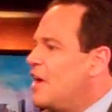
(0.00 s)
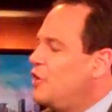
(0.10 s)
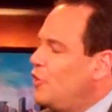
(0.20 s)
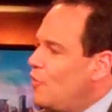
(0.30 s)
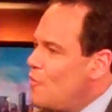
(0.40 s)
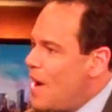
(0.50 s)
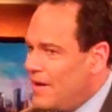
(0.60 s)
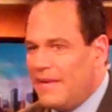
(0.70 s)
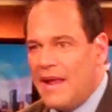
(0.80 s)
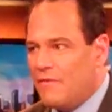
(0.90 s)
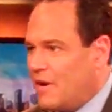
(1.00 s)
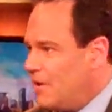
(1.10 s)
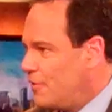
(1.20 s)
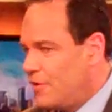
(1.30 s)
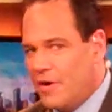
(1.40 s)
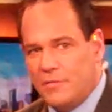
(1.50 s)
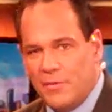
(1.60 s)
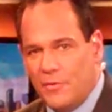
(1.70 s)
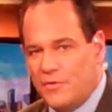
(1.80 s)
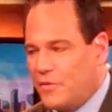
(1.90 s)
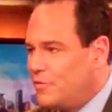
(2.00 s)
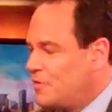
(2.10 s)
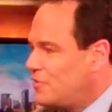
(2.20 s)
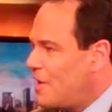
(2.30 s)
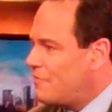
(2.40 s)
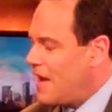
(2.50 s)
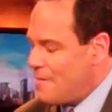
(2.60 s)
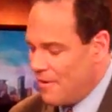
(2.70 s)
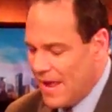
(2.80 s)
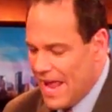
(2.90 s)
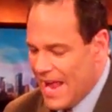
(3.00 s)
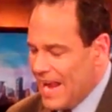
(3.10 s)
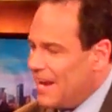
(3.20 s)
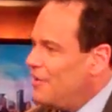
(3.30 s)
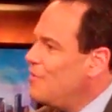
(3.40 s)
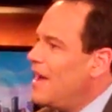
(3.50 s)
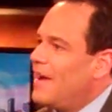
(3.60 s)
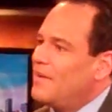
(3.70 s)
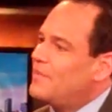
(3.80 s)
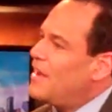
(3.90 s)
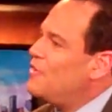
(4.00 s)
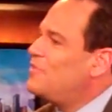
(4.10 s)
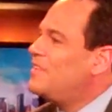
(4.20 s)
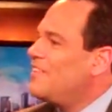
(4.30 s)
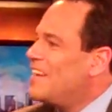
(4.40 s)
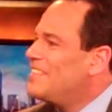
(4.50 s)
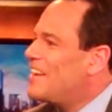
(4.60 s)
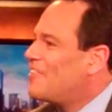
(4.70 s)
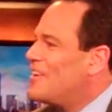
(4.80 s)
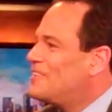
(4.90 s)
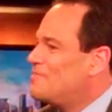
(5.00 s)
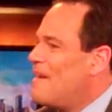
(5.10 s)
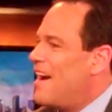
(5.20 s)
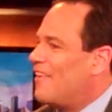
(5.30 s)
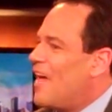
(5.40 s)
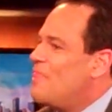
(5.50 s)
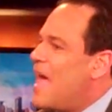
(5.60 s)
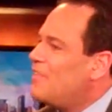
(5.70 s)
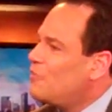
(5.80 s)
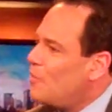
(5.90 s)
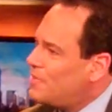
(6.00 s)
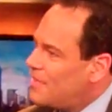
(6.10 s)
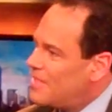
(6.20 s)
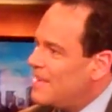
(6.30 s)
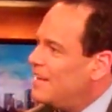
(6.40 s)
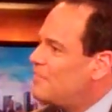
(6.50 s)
And you and David, I know your husband who's just off camera, you guys, you still got that great smile, and that's what the thing